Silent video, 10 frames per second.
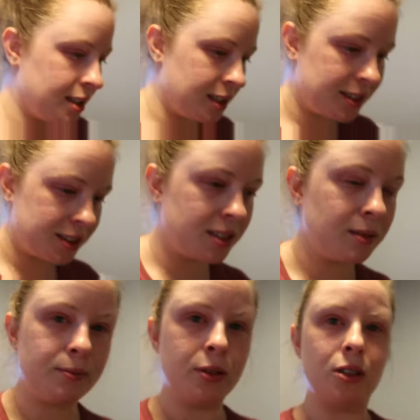let's
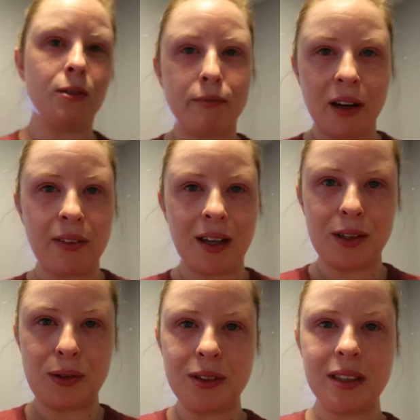put my
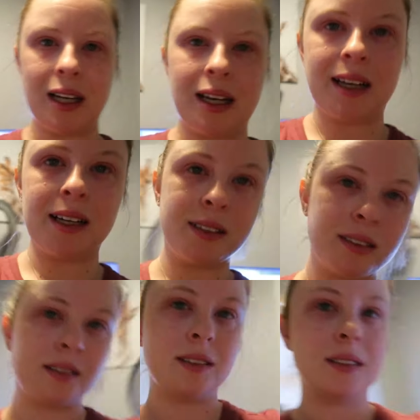fan on
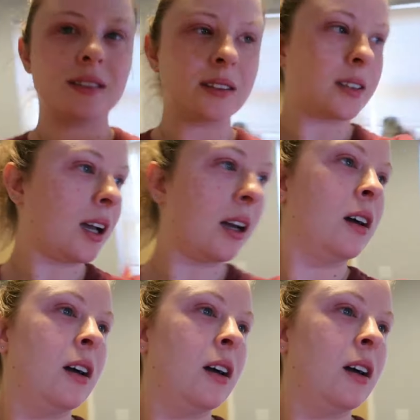and yeah,